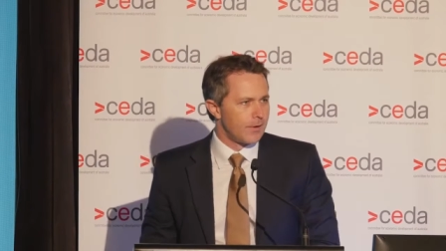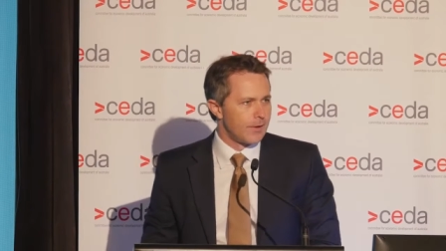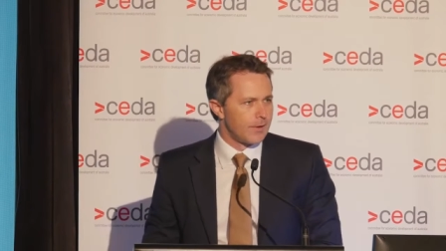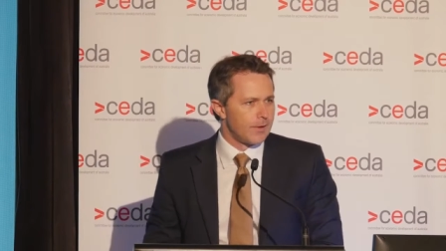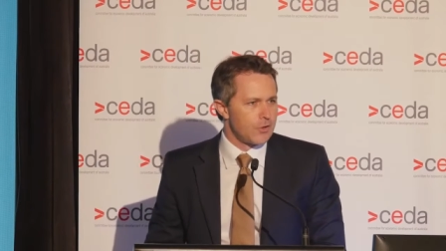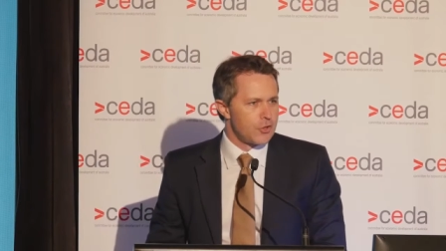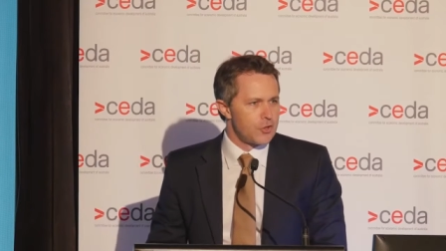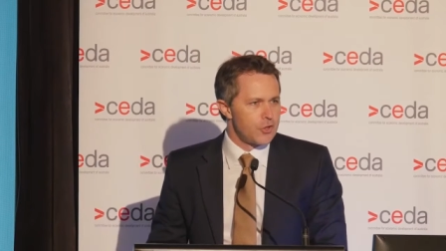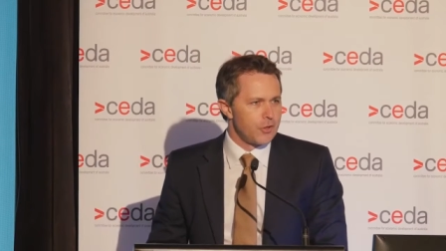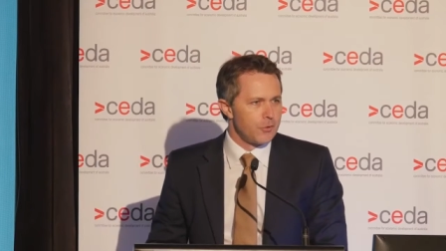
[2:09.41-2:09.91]

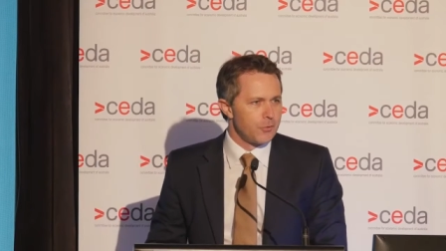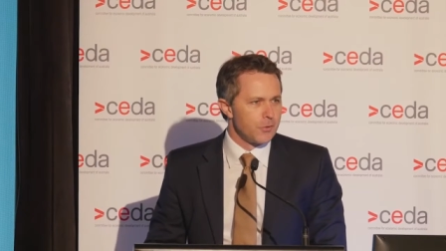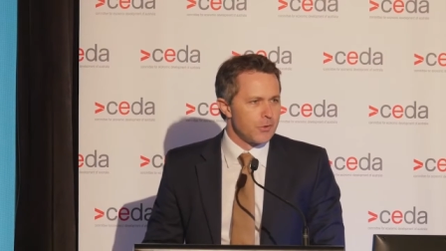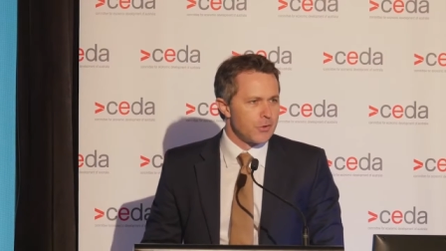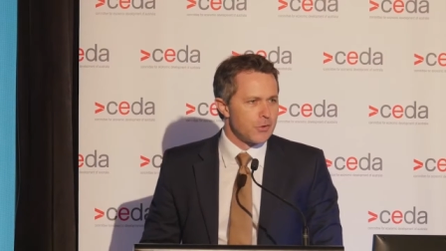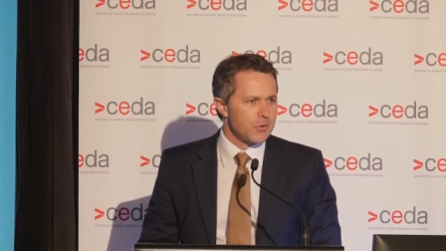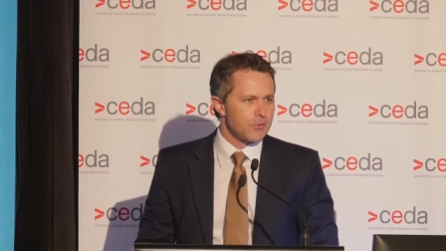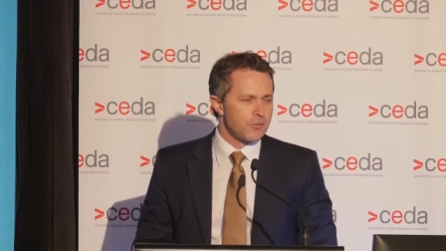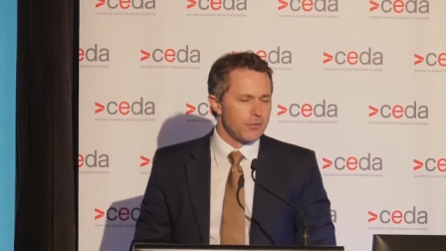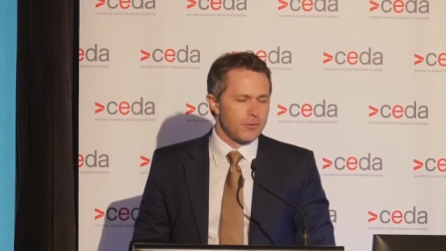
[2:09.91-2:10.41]
And she
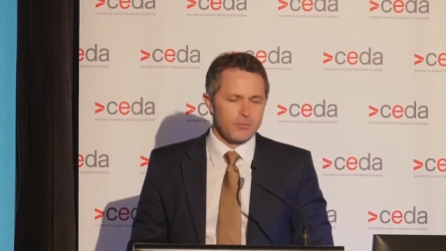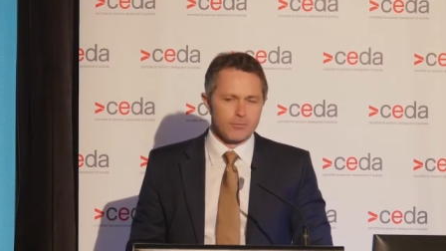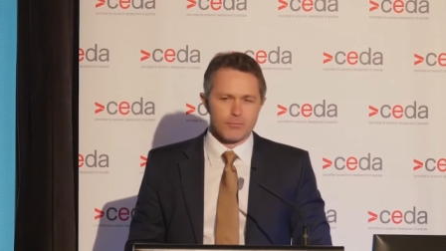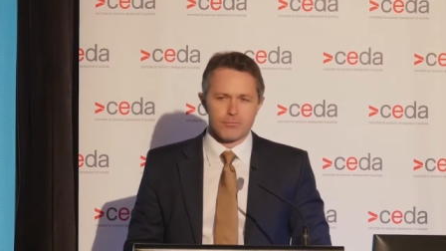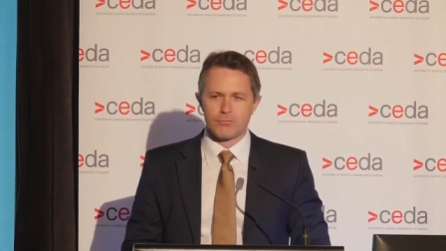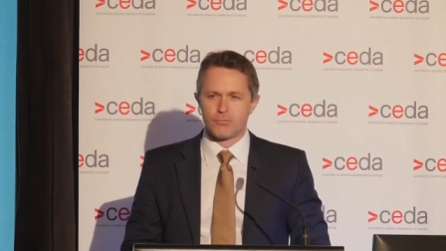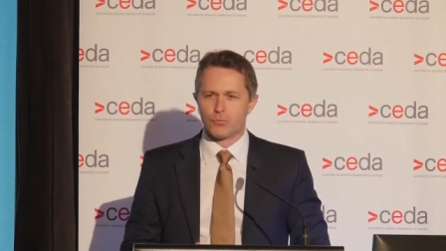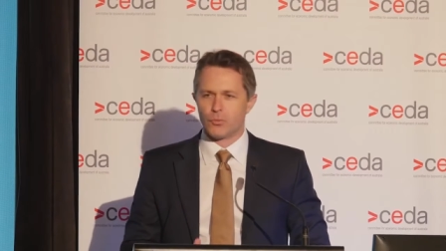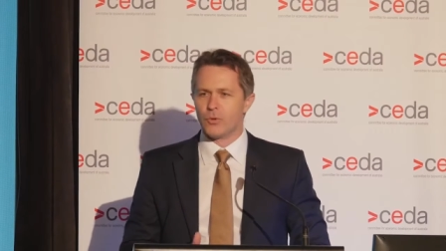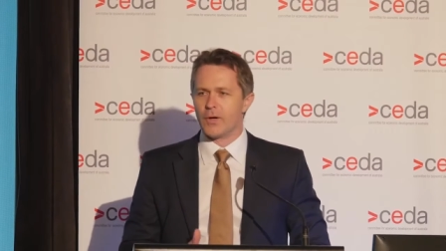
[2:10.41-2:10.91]
was
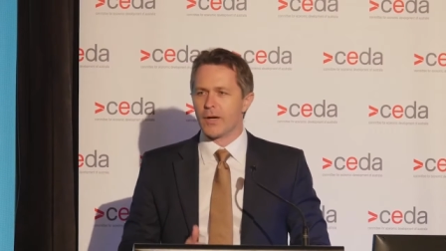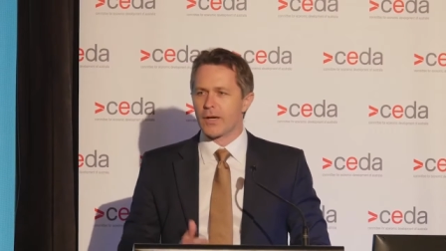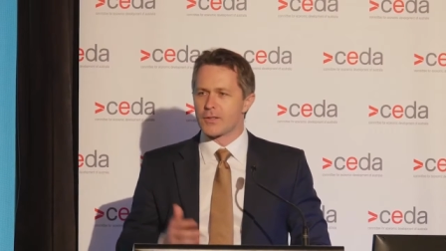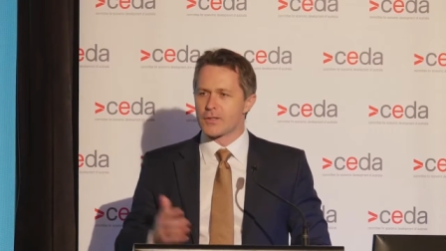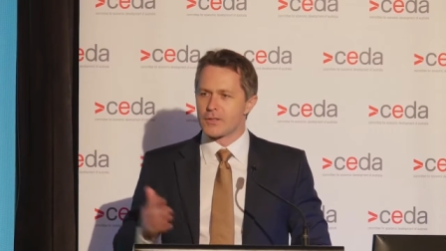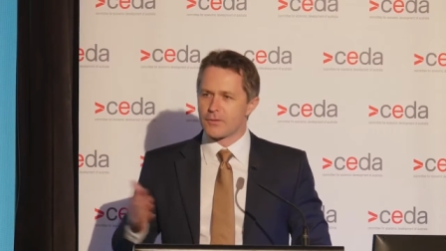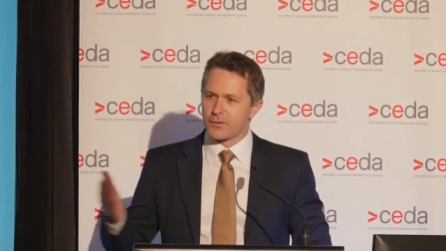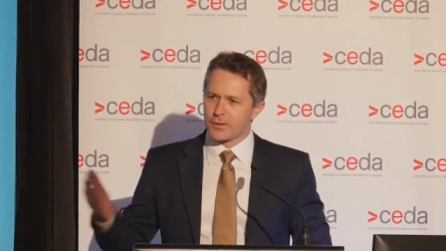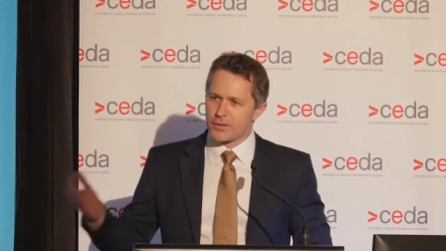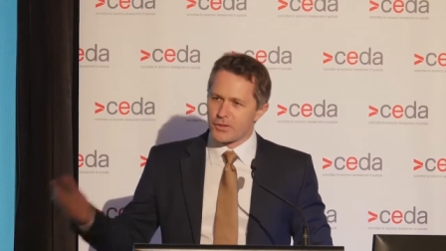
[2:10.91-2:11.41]
from
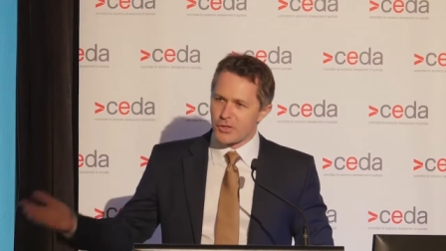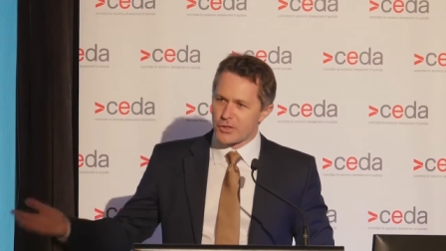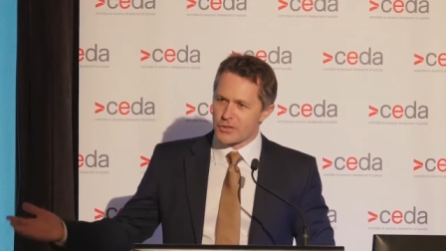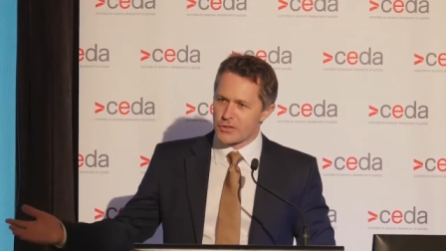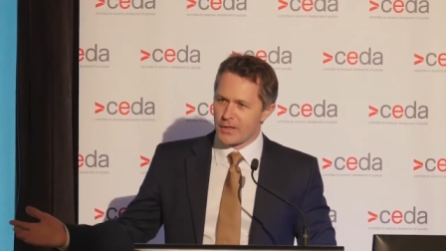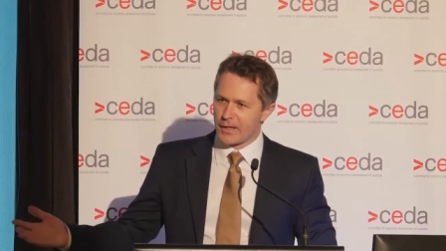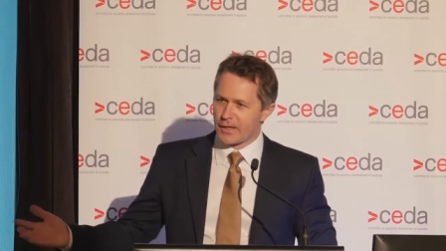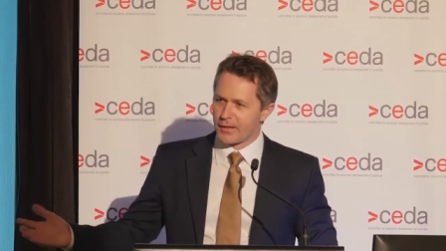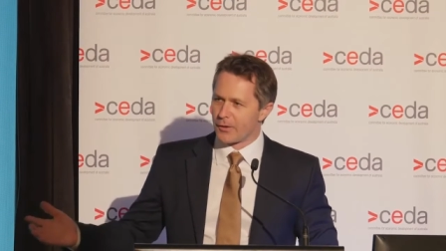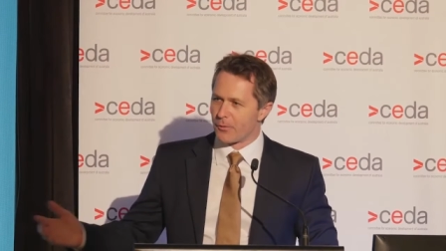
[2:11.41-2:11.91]
relatively
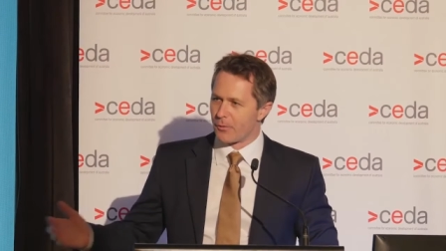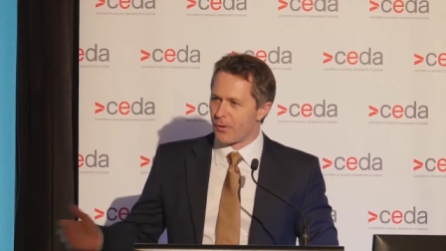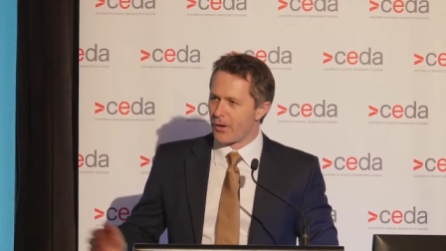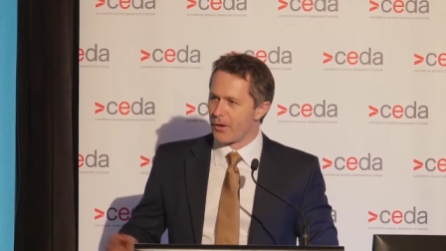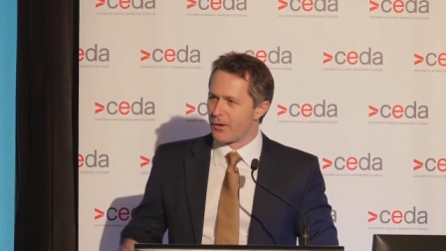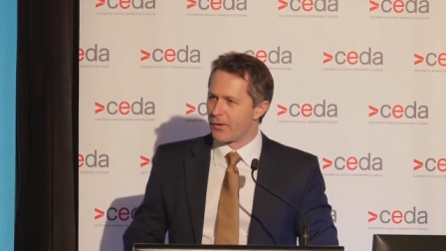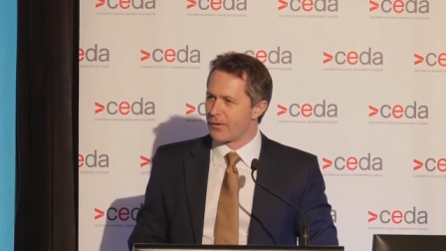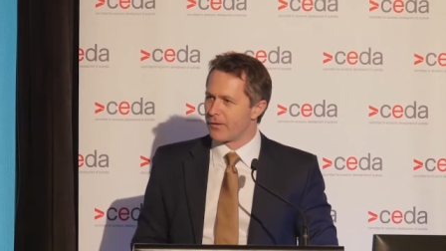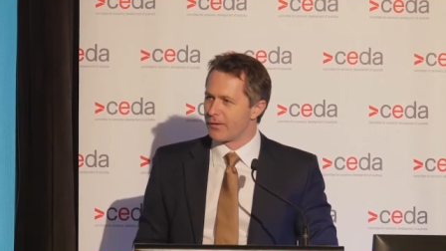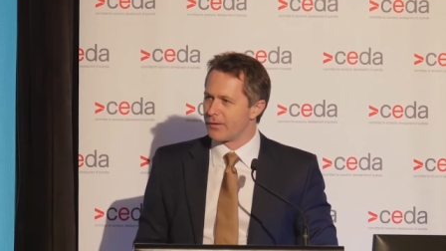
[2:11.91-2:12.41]
just down the
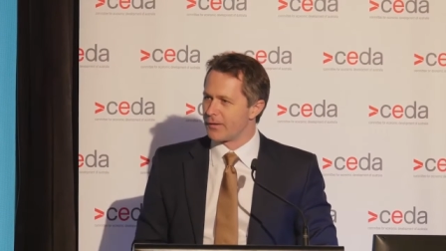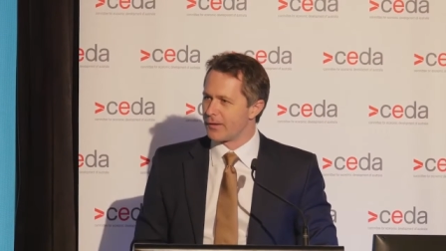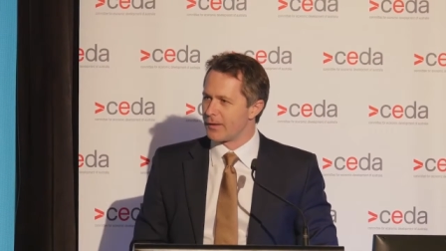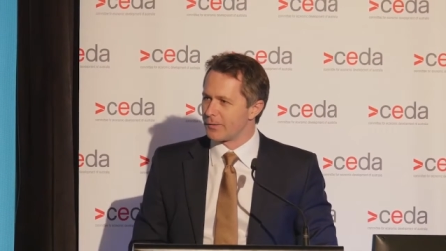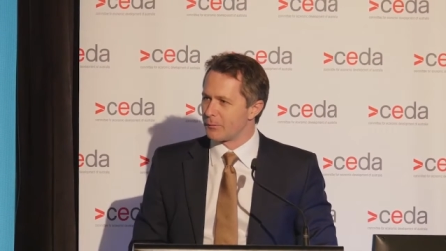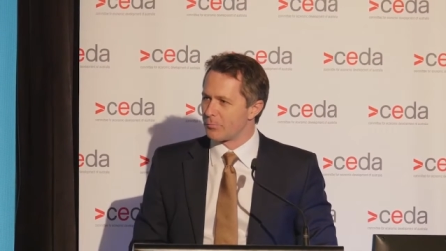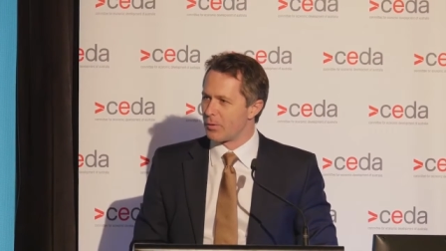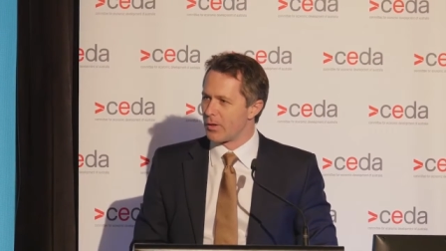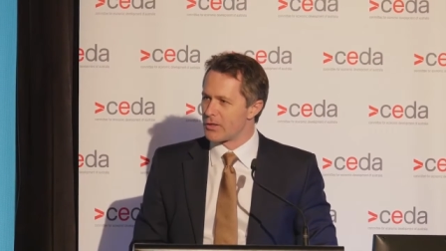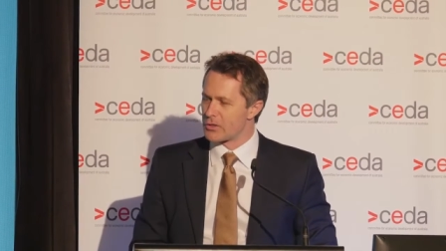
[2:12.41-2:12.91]
road, uh,
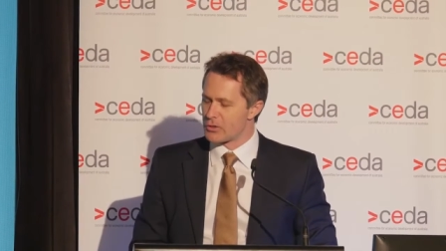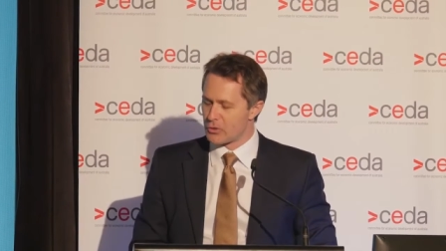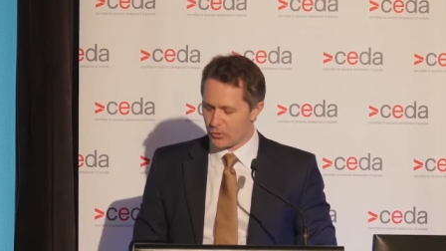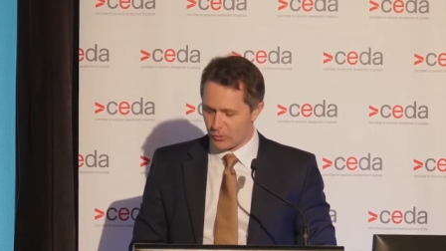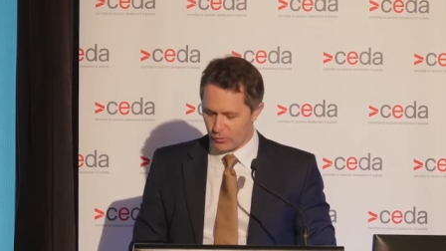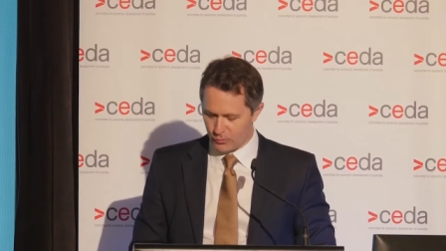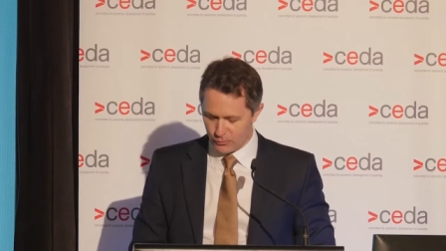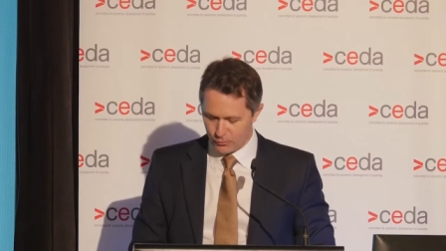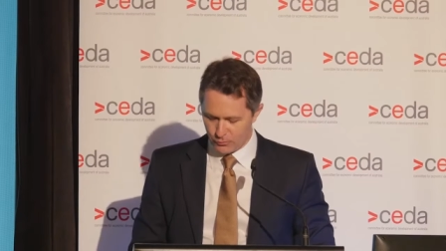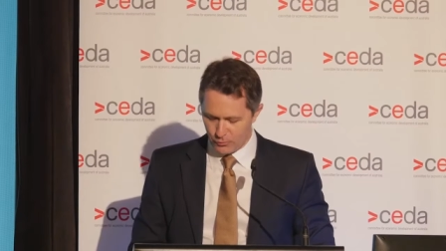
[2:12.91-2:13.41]
a place
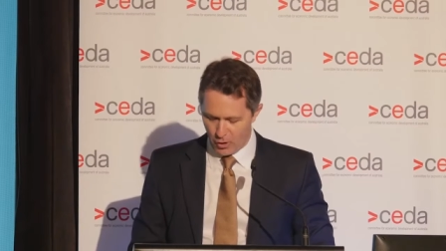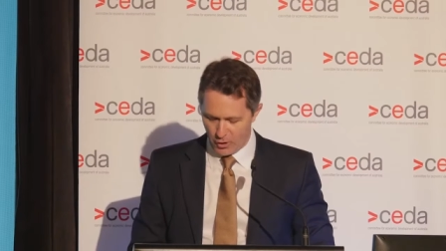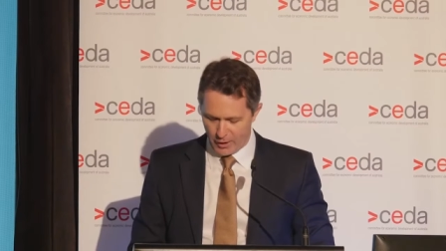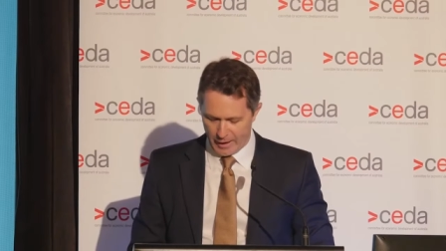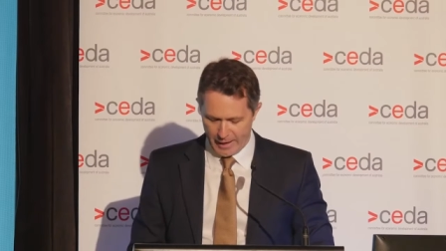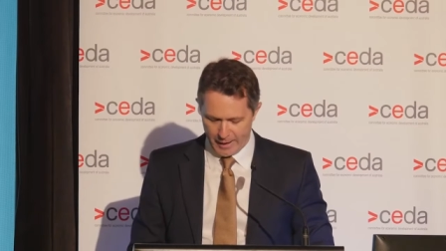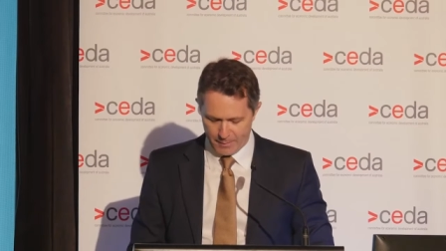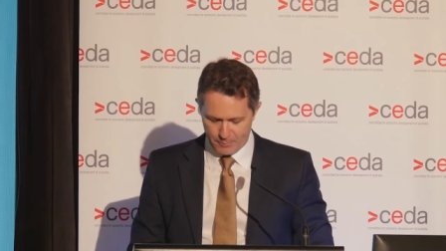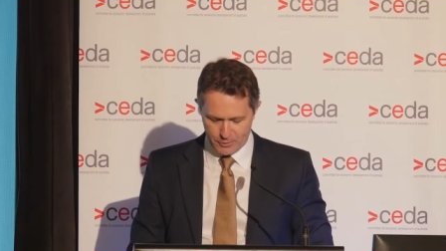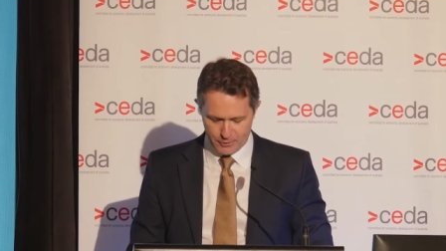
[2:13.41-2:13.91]
called
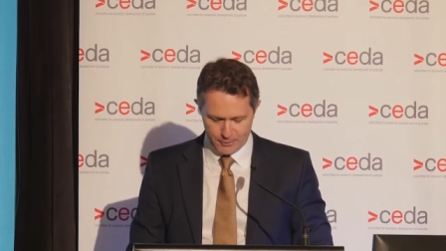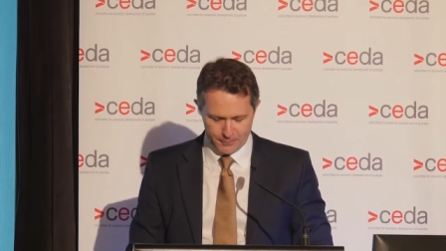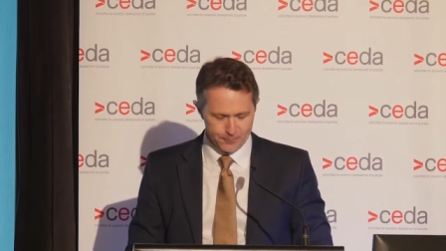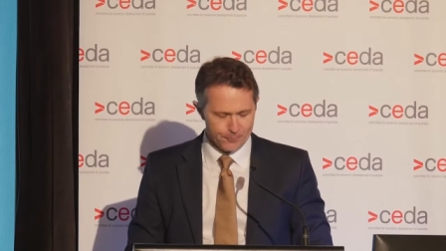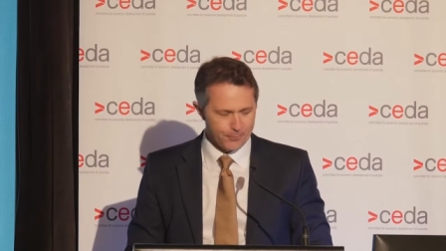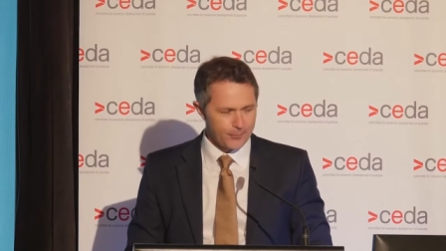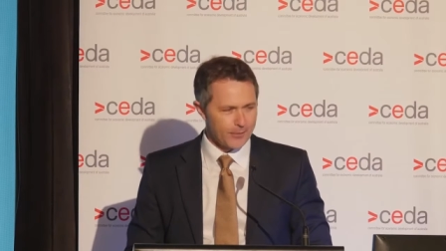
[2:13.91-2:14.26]
Rockhampton,